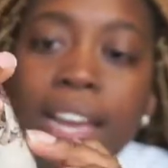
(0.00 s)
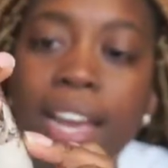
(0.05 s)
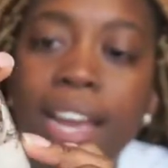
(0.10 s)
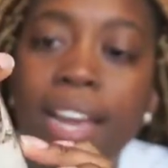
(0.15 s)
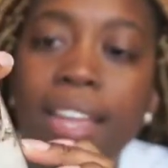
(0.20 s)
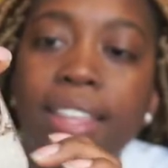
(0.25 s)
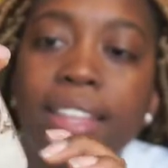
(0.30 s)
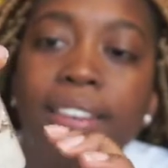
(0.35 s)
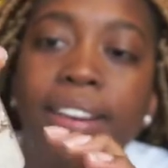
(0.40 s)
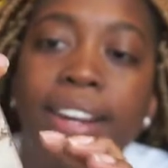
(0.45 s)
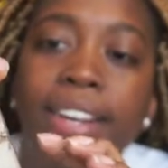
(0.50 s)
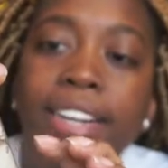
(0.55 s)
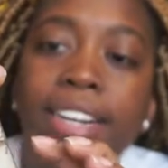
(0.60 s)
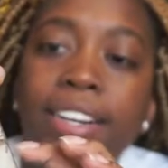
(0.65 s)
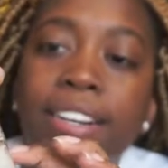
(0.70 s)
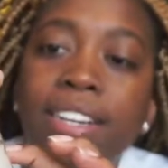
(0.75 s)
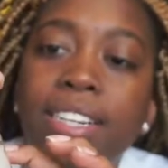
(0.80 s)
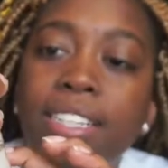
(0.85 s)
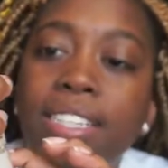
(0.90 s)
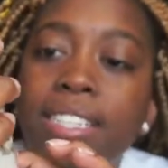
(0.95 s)
And then right
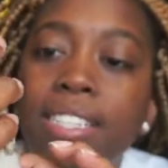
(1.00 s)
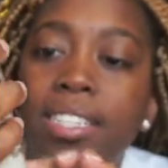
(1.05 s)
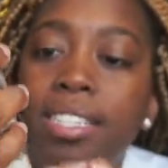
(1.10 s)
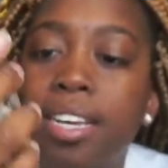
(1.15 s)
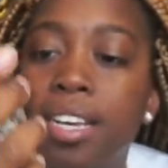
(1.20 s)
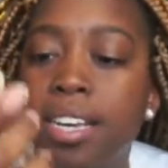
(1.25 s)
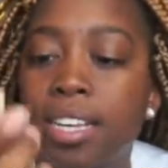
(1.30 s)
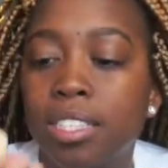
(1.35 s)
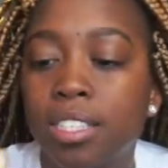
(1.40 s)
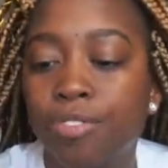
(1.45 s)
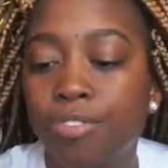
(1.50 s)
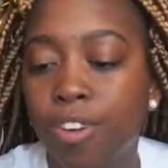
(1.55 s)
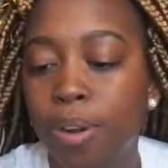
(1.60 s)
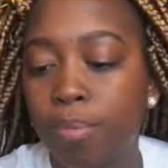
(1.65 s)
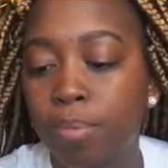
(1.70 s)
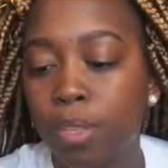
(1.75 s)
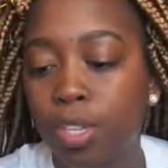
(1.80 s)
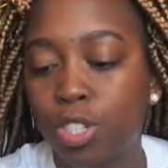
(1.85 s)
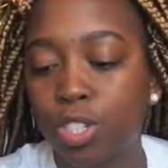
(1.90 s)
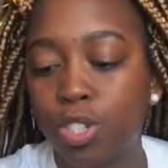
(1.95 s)
here it just says,
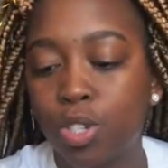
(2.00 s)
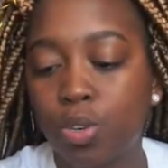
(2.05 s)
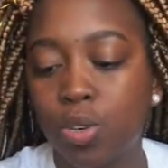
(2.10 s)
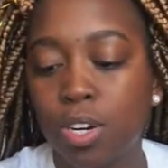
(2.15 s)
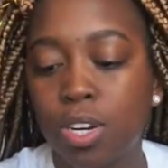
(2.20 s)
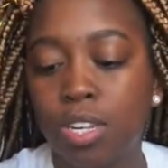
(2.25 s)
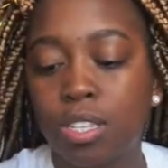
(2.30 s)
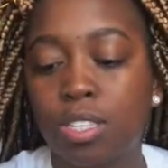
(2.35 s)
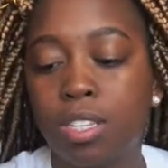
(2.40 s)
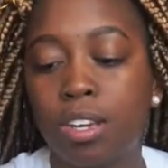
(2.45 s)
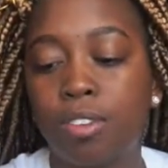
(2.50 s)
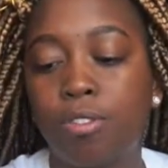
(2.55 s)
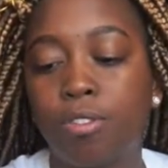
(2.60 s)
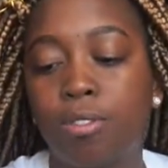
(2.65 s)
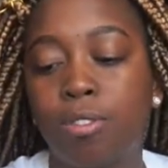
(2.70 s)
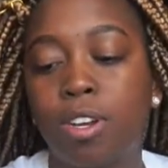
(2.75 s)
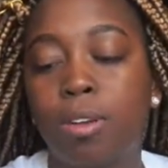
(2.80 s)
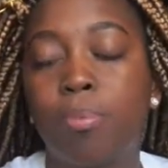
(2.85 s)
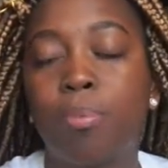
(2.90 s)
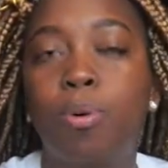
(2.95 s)
from the shores of
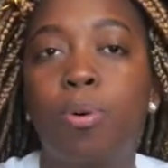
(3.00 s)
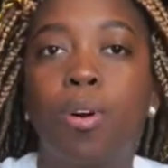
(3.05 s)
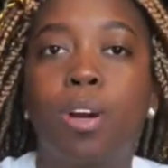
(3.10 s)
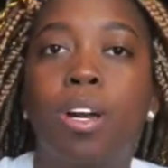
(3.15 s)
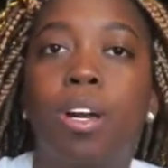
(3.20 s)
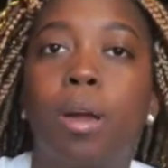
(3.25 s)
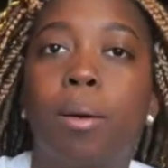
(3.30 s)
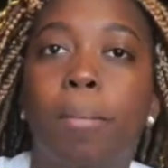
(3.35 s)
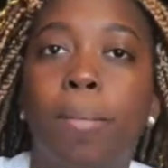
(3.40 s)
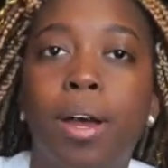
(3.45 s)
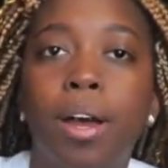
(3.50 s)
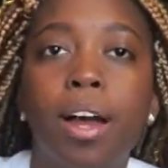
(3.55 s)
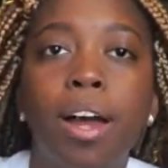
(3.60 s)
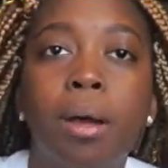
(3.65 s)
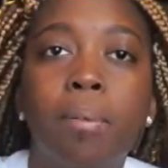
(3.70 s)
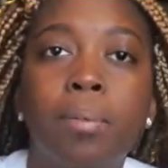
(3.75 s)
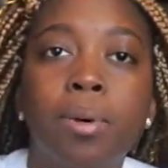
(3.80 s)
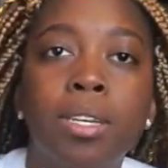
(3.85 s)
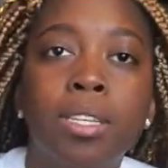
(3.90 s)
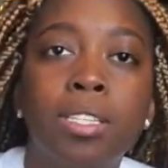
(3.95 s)
Freeport,
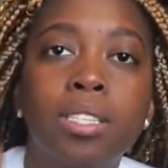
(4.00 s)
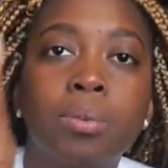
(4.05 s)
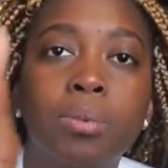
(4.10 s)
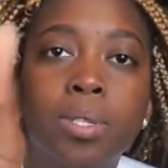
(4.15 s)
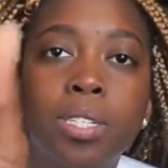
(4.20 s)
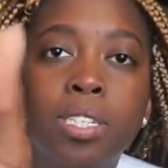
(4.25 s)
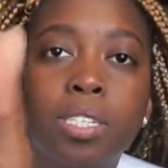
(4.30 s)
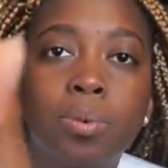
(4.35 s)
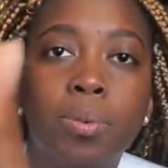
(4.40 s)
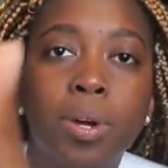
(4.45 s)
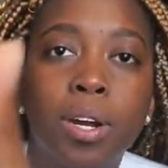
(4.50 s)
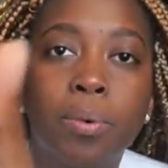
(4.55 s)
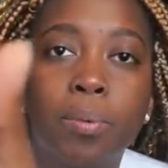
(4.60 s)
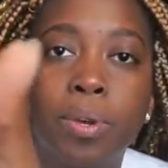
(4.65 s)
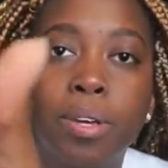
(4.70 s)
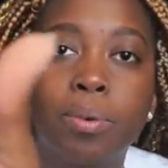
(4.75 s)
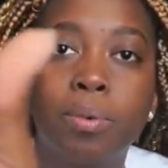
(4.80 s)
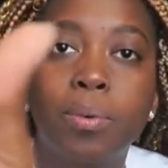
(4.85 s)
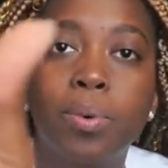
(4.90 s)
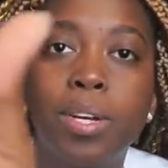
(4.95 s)
Bahamas, which is where
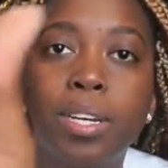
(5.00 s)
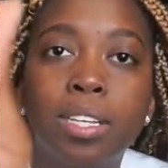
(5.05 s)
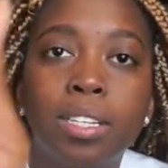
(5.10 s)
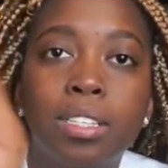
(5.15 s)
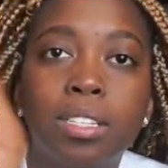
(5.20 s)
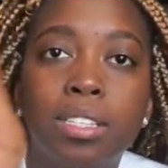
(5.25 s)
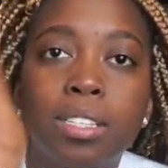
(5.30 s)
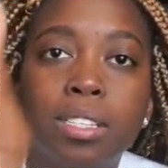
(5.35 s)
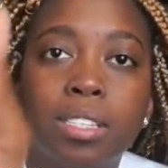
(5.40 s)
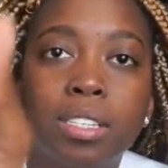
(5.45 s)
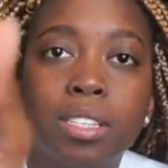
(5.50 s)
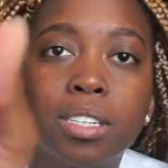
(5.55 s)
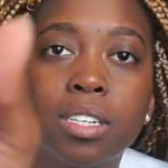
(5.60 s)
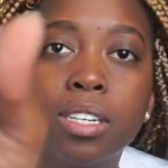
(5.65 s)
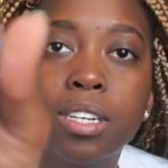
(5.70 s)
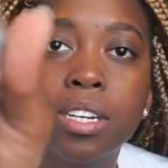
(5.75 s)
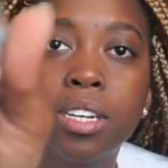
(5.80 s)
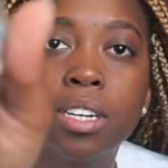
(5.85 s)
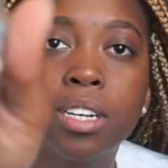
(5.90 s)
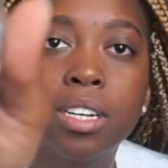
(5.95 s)
we went. It's
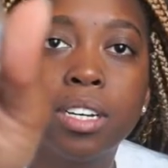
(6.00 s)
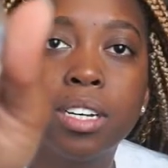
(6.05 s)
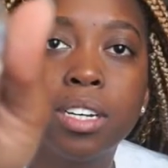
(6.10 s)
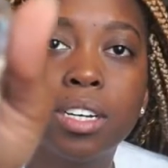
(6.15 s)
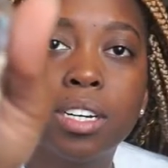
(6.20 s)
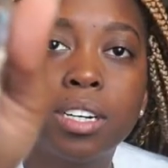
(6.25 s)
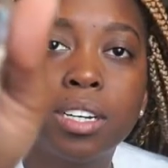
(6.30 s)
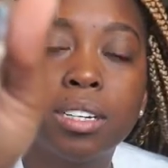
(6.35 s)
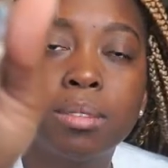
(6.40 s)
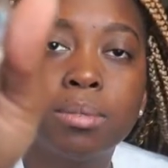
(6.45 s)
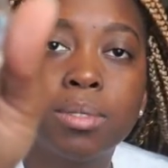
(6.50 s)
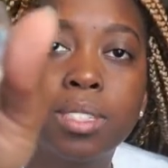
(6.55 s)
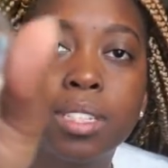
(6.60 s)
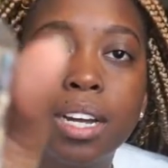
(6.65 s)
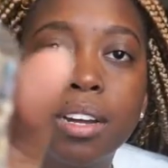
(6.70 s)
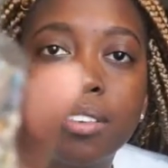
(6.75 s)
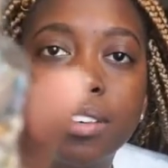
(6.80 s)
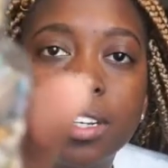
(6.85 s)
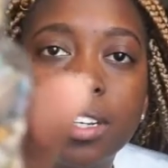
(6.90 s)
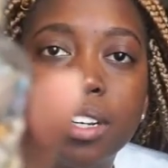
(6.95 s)

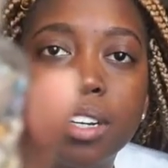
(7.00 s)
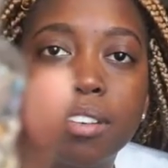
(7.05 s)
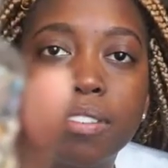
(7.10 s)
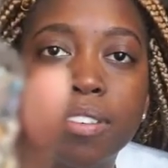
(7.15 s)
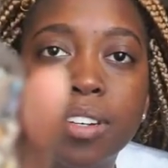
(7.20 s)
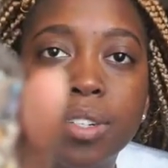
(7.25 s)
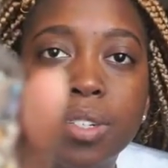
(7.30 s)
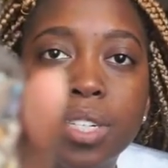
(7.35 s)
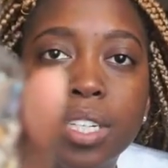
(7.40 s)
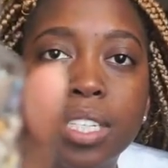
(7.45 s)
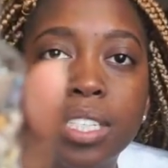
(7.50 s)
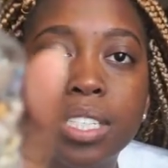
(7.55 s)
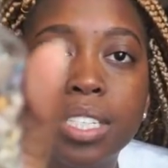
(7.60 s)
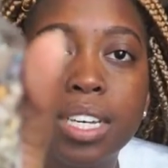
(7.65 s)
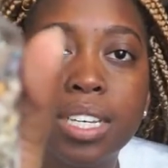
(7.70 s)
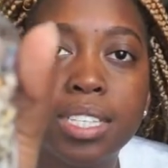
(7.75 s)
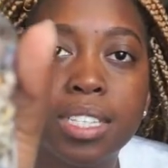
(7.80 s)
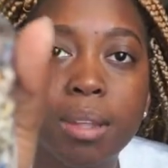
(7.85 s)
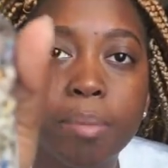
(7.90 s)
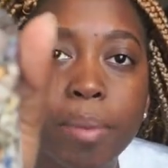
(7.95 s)
not really gonna focus
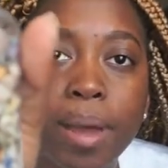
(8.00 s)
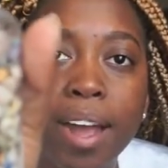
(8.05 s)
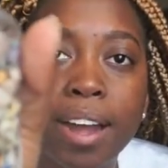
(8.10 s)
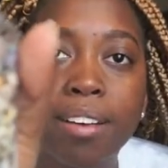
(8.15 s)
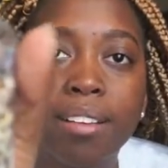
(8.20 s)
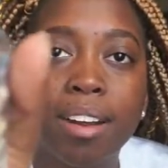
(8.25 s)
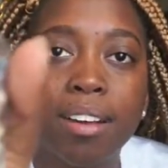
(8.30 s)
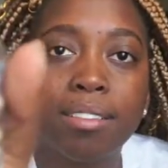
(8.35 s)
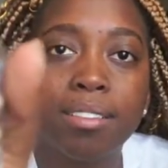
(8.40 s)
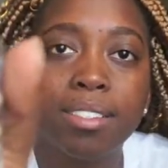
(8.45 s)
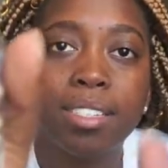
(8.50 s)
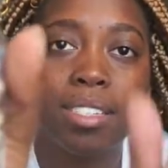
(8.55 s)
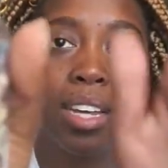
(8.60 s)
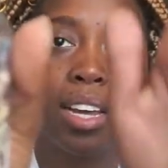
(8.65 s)
because the background is